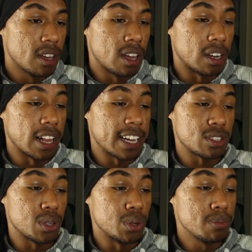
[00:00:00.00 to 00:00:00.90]
a
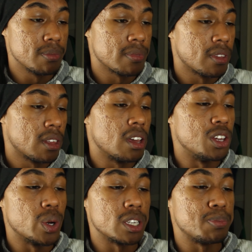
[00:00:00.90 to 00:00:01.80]
glass tube, a
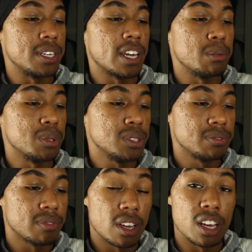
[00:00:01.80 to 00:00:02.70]
USB cable,
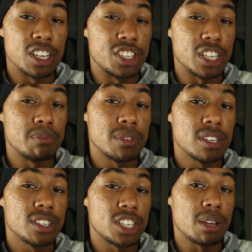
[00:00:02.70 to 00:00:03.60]
a Gene
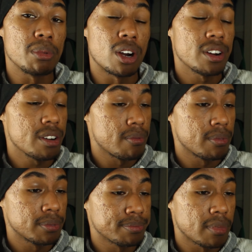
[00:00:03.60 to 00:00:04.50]
chip card,
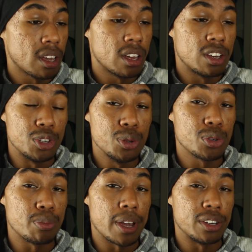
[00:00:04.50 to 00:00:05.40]

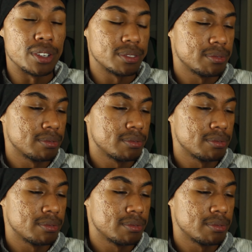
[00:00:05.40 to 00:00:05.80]
user manual,